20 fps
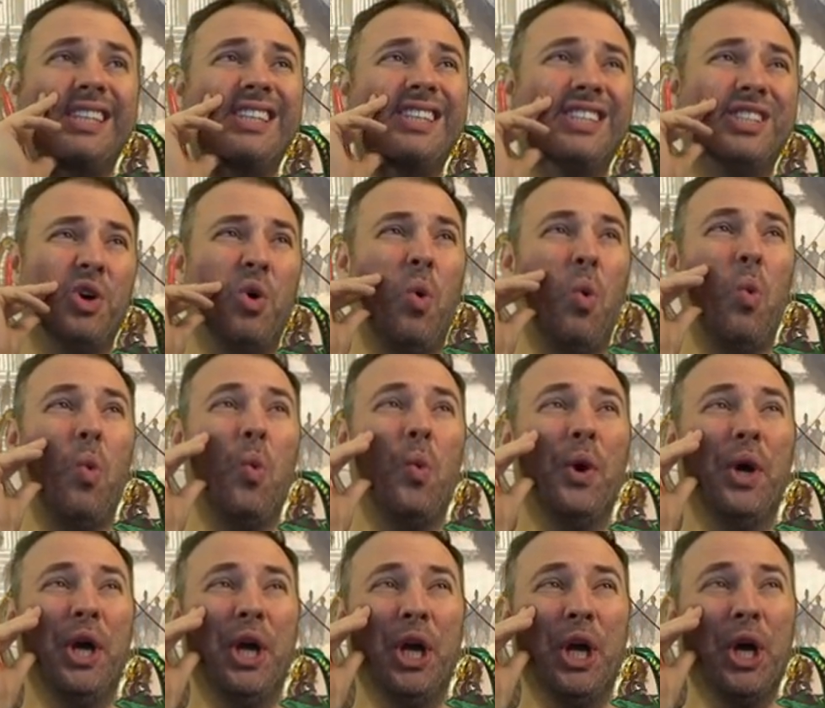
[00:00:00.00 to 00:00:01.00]
This is a
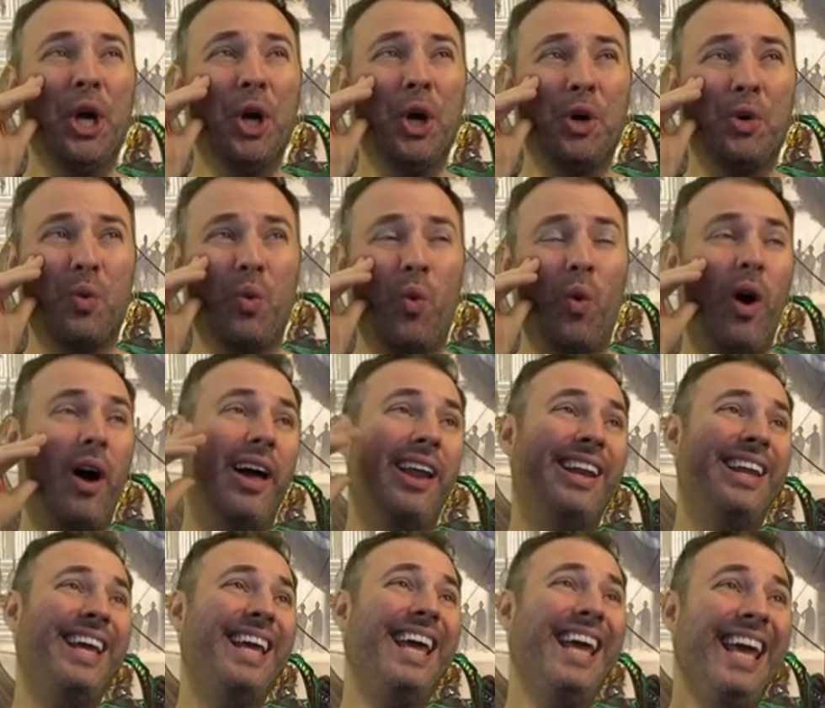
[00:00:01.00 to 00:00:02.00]
weird
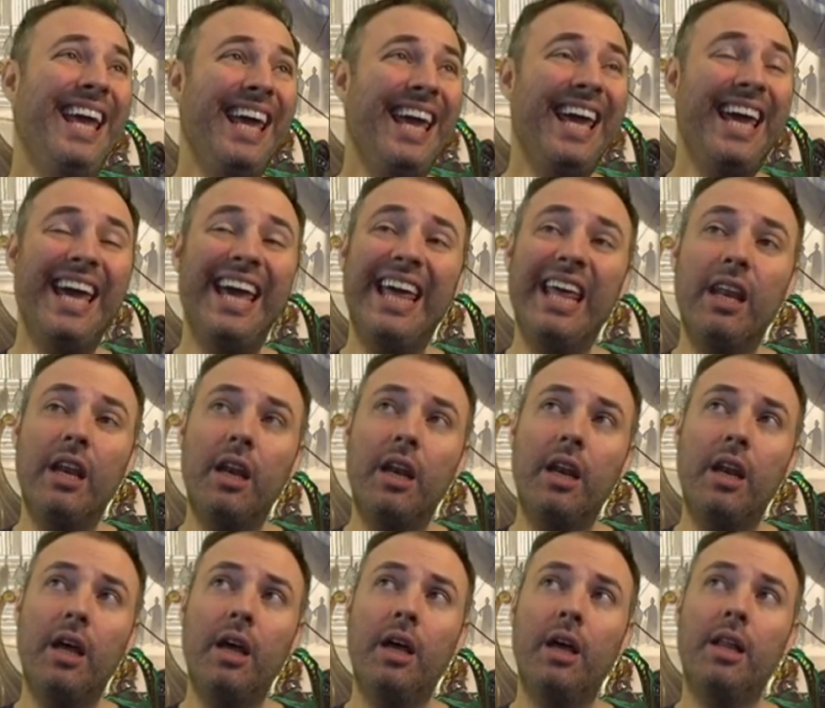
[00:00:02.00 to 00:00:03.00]
one.
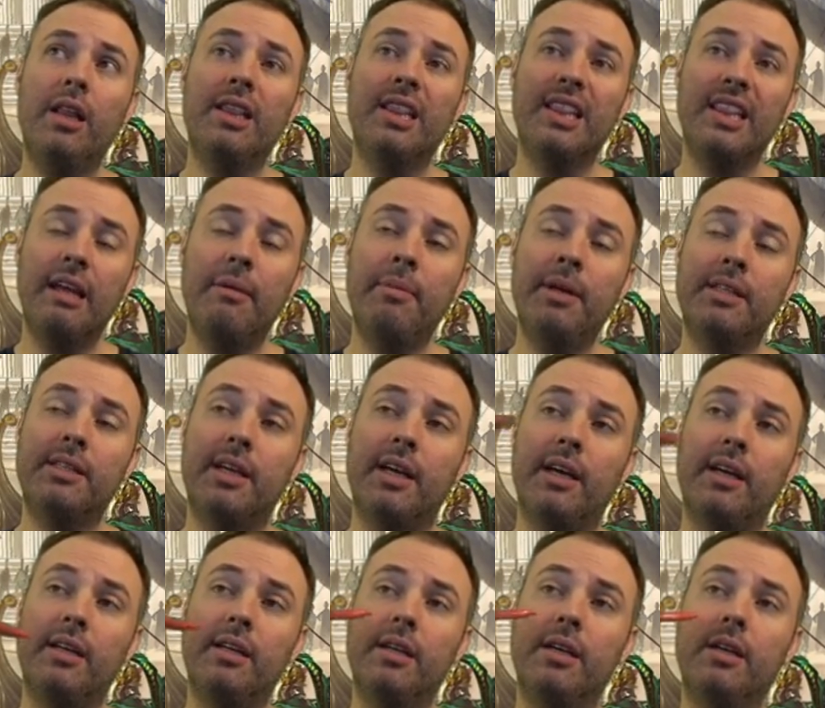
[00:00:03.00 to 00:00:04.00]
In
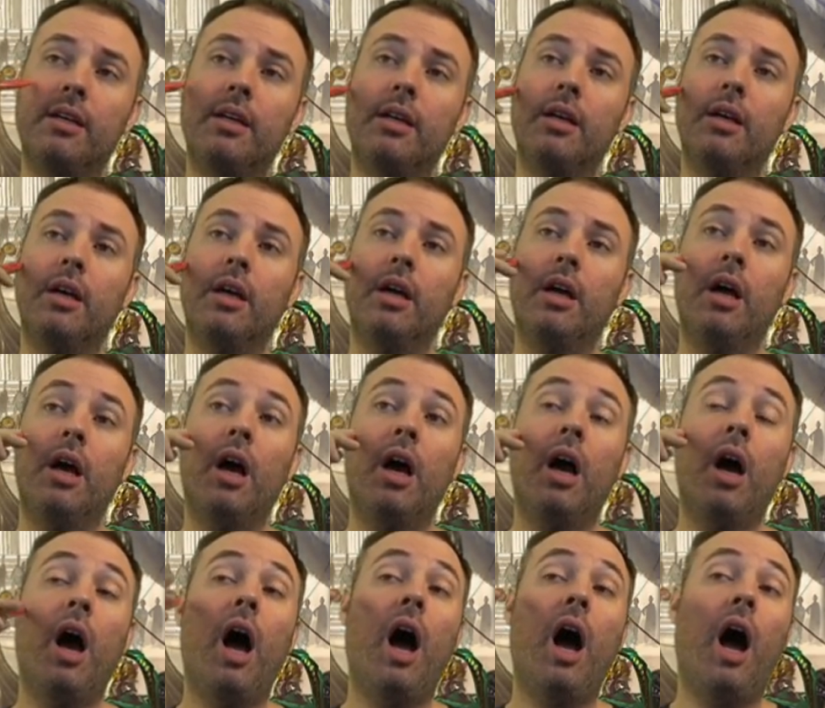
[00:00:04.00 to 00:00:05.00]
Limited,
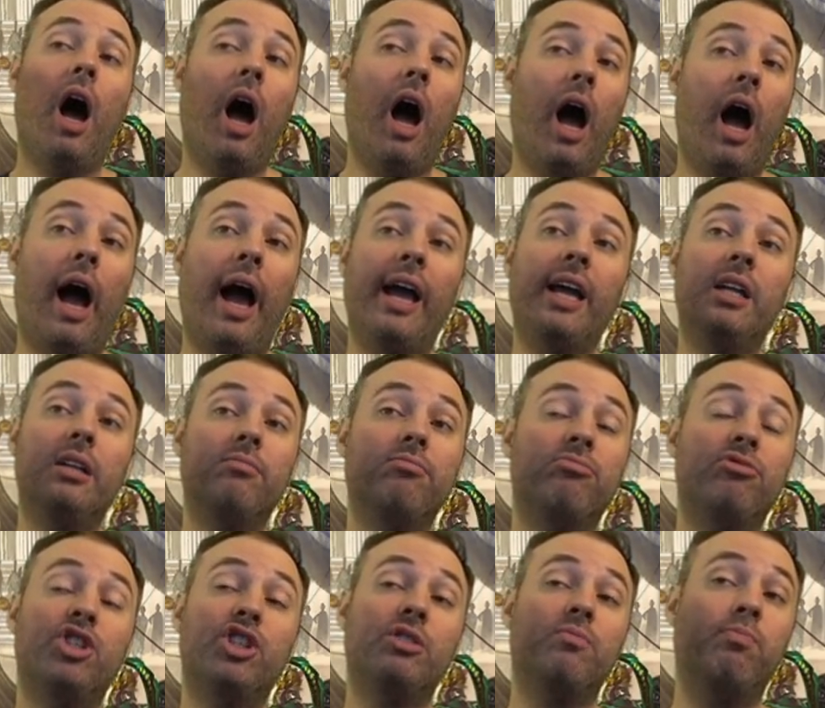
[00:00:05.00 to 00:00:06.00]
I
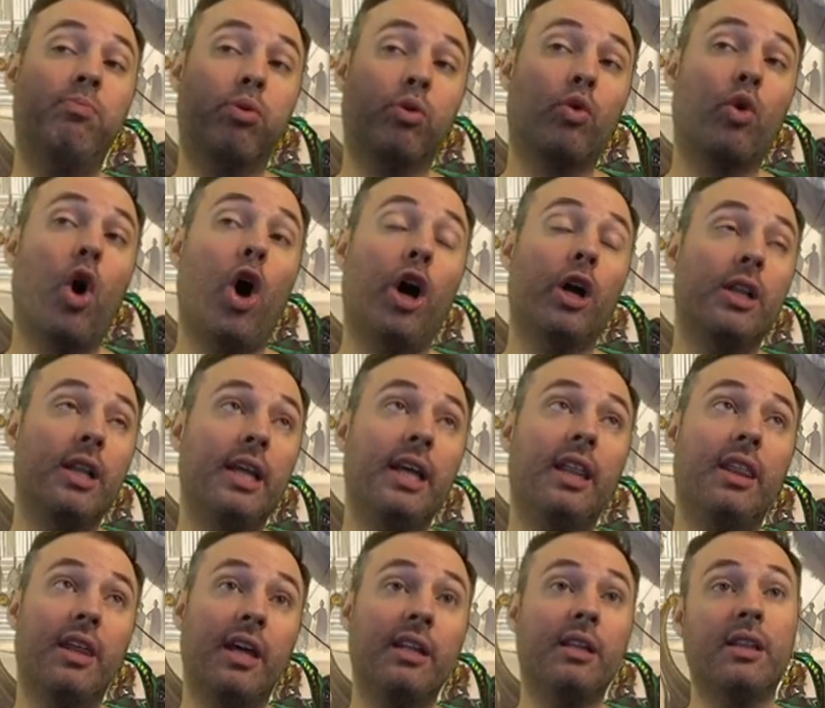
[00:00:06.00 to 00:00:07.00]
just
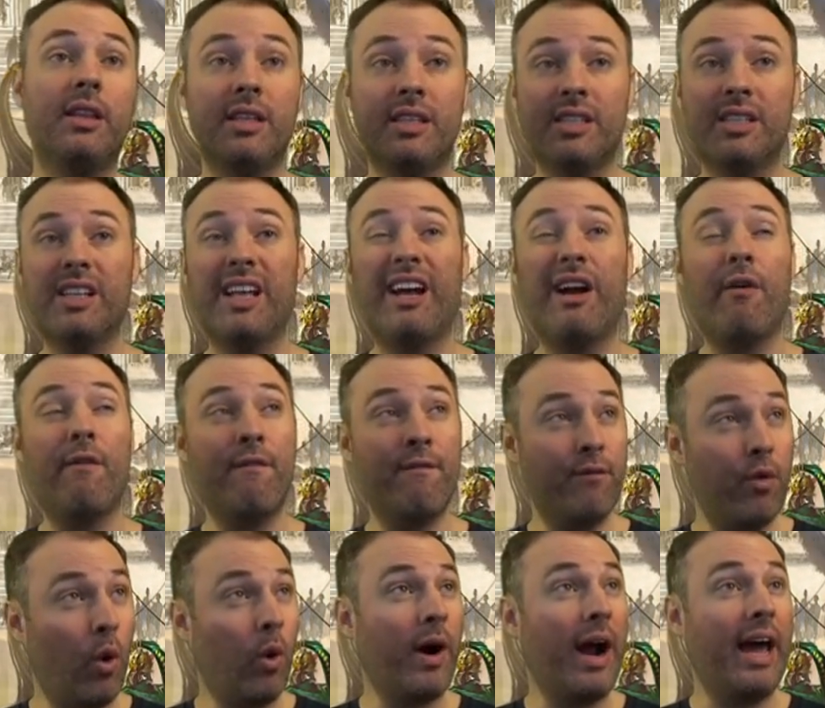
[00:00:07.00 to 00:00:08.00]
broadly think this is like a
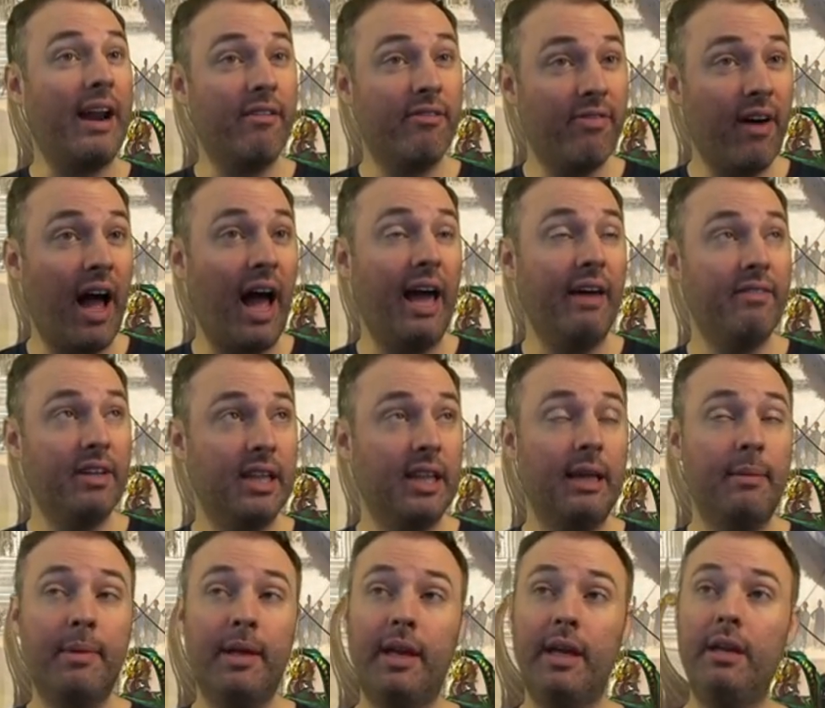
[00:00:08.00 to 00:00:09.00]
four out of five
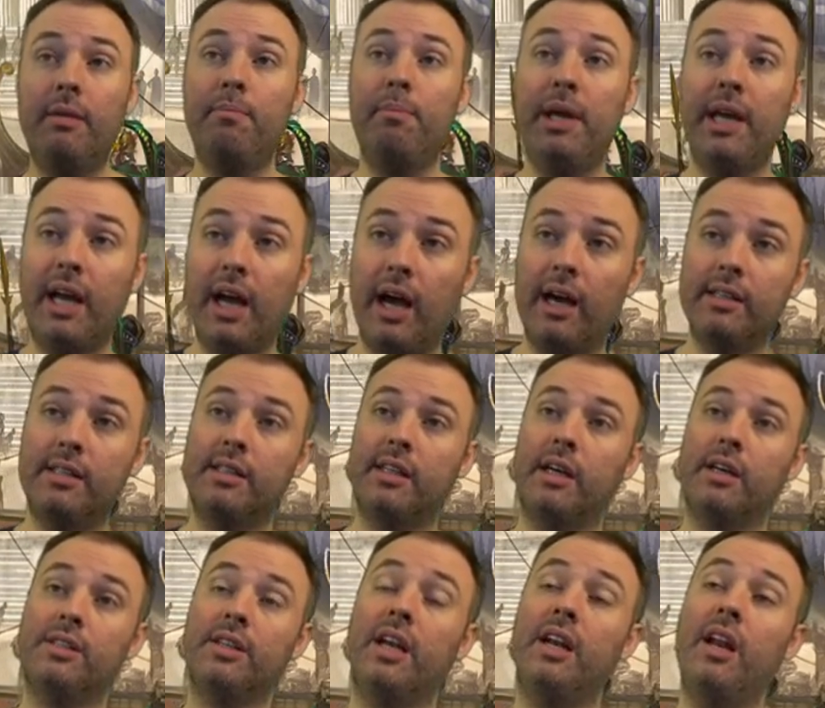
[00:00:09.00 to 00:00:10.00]
in Limited
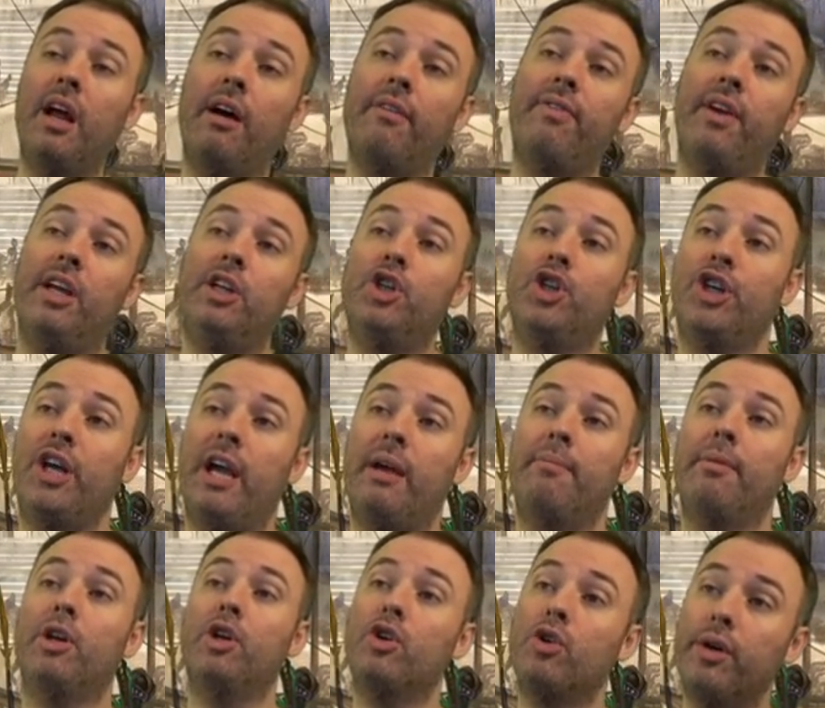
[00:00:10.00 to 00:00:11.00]
because there's enough
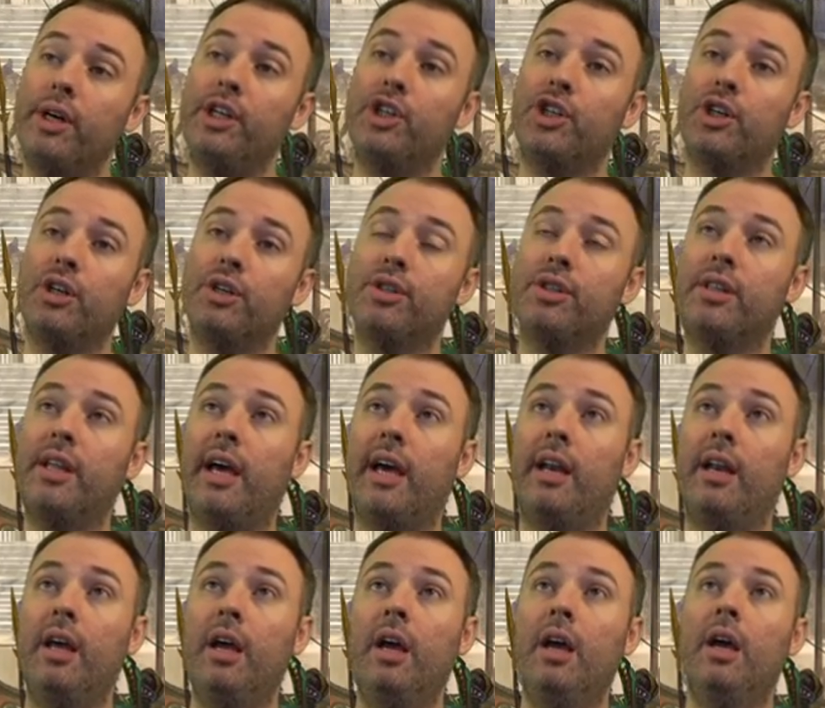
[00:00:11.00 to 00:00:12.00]
enchantment creatures
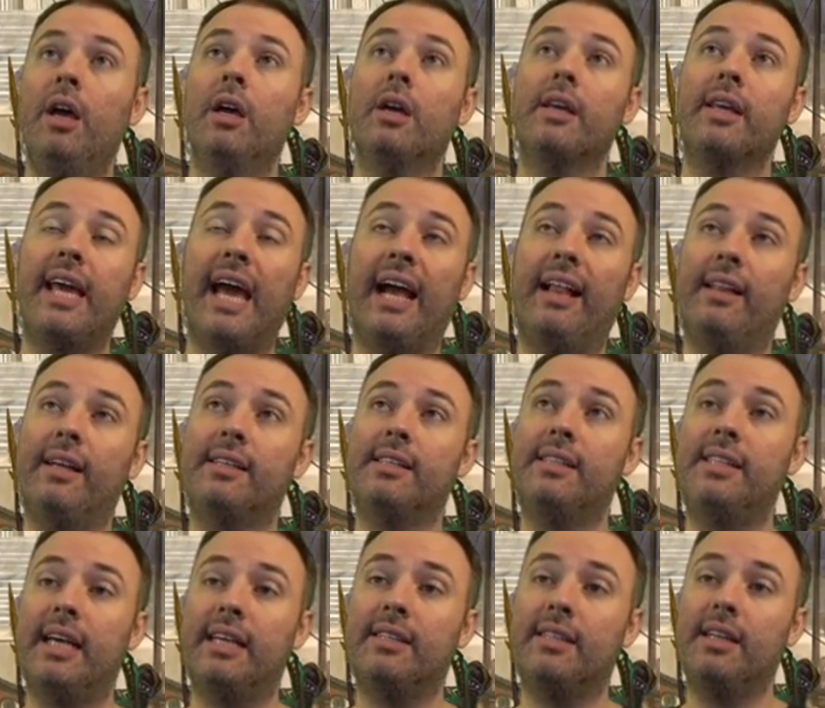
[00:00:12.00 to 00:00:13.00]
that
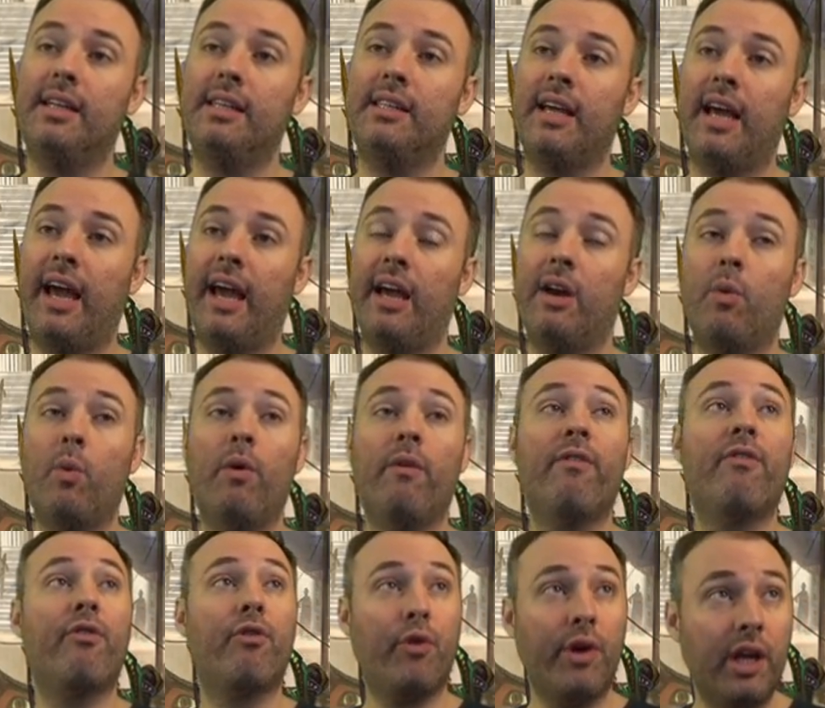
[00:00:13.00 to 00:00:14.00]
Calyx Destiny's Hand
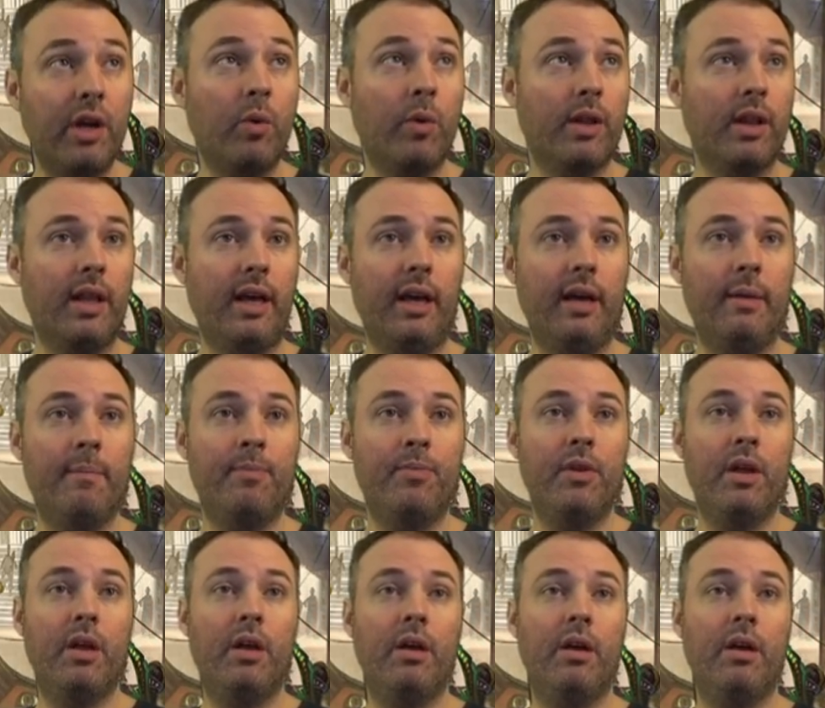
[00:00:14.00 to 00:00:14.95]
will frequently